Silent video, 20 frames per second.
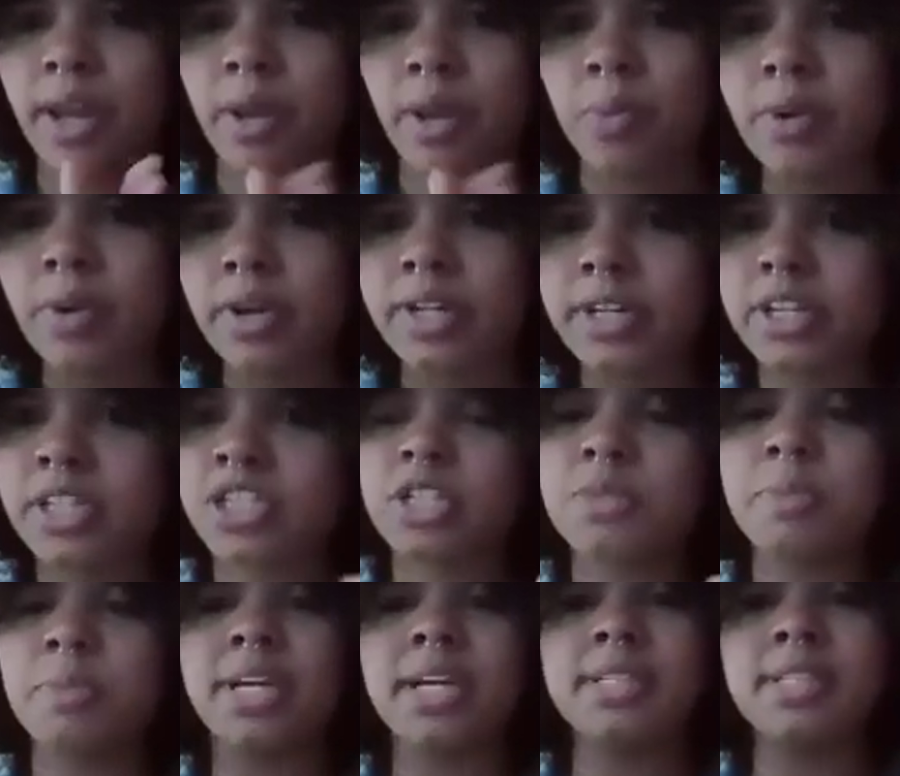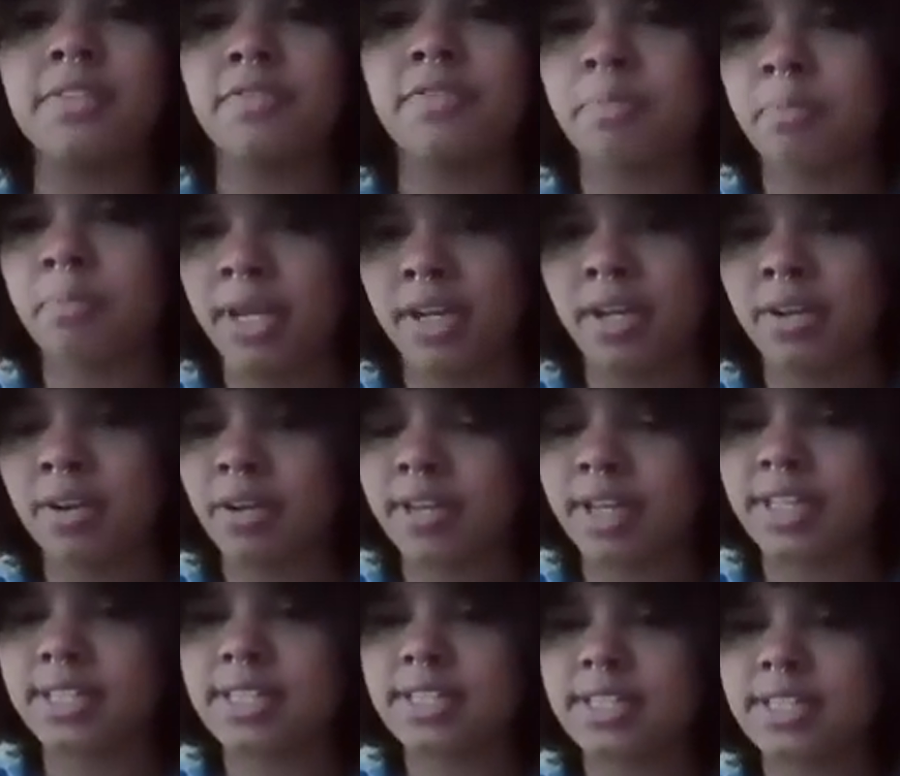I wanted, just because of money and all
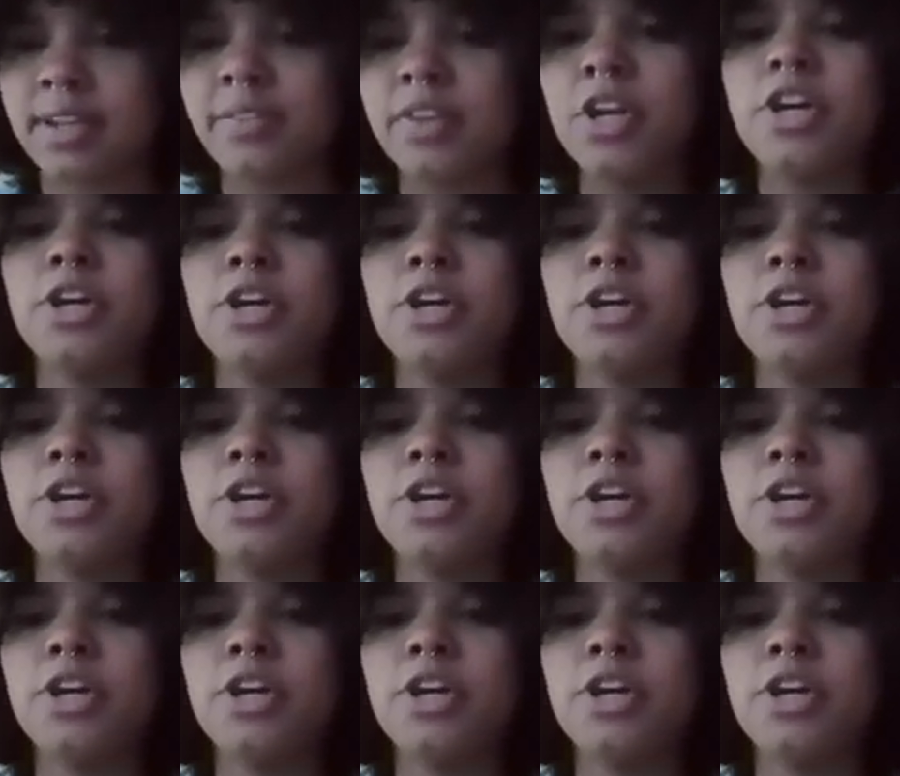that stuff.